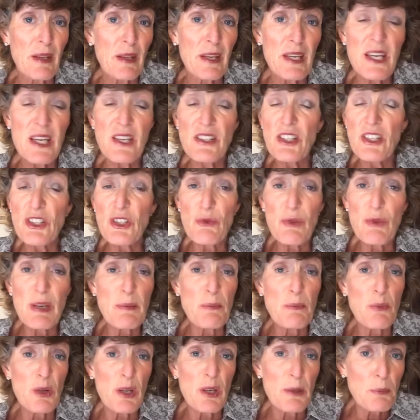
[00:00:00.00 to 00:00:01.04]
easy to
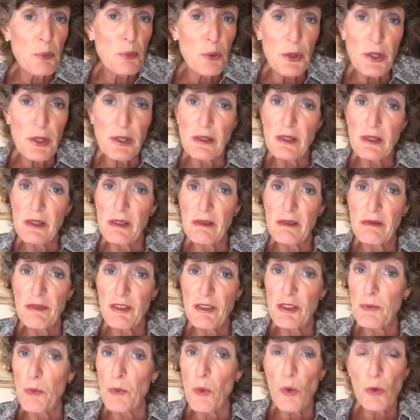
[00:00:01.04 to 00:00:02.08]
read bullet points,
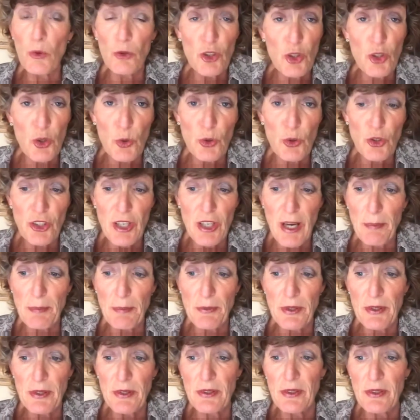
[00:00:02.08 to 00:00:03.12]
small short
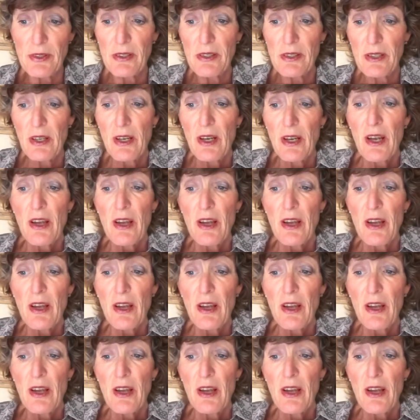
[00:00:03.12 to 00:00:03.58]
chapters.